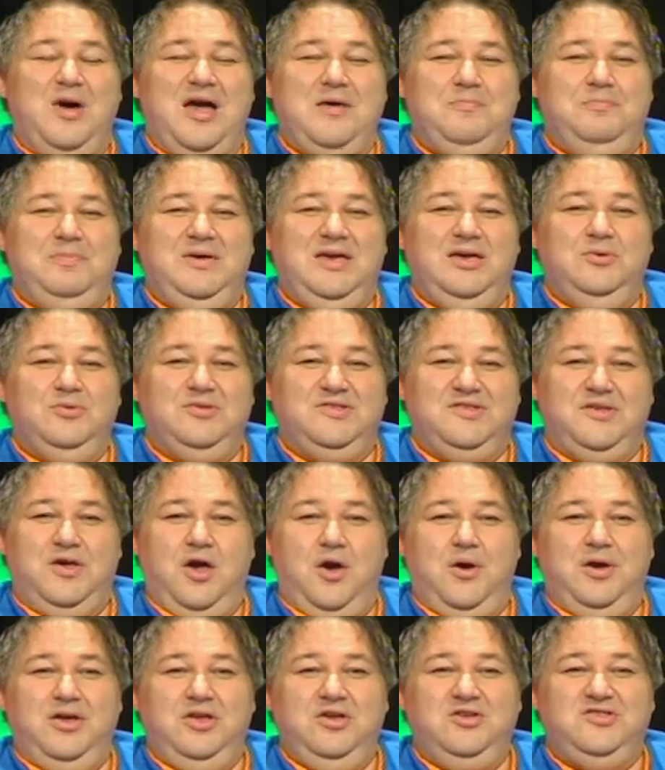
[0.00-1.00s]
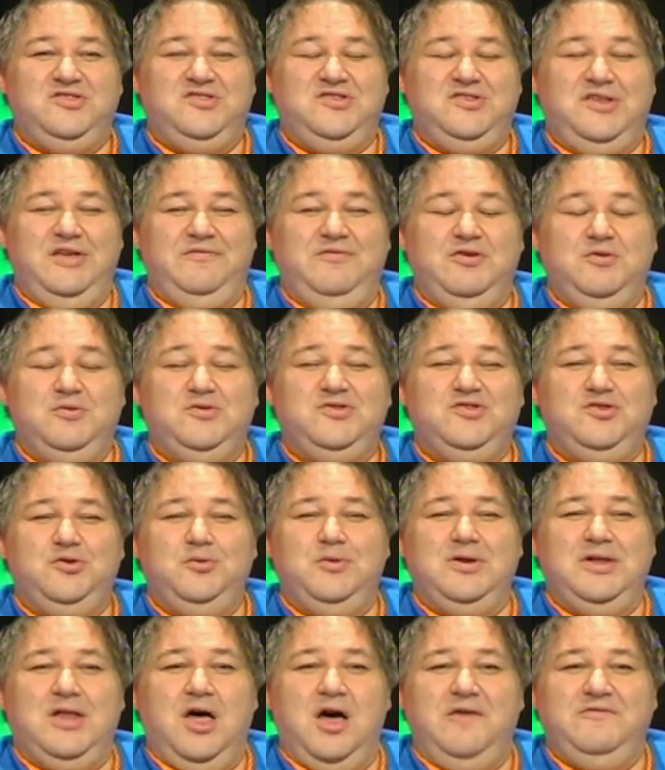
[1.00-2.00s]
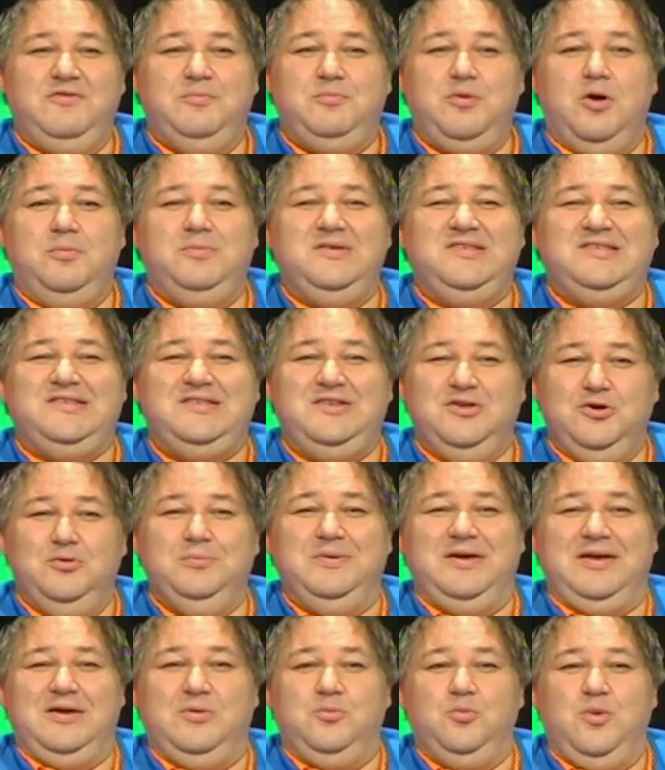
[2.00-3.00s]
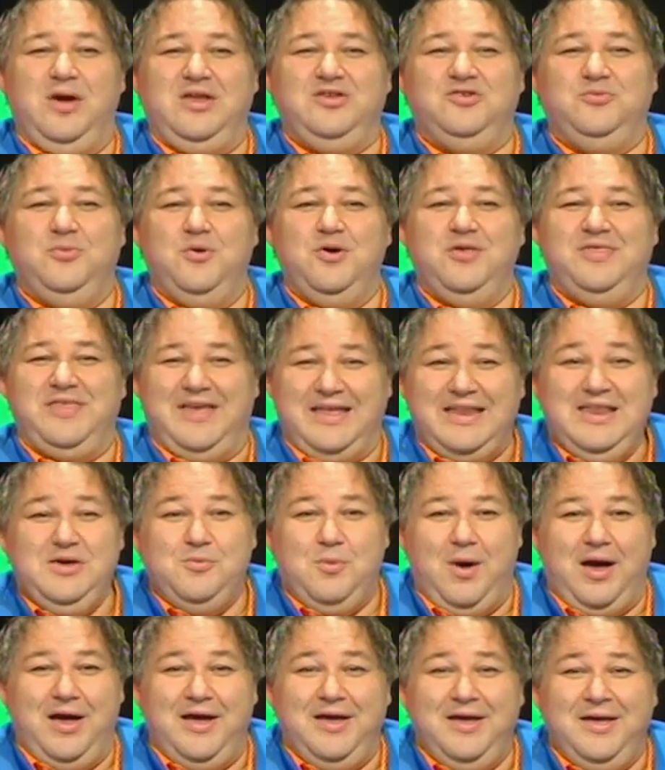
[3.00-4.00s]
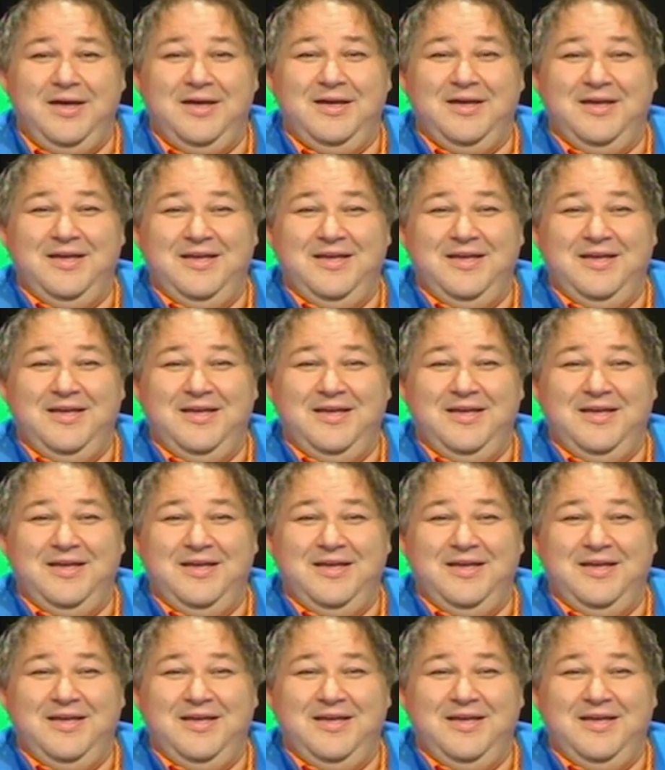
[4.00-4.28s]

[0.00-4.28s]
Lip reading: way B was going, if you were still alive, you'd probably still be at Wentworth anyway.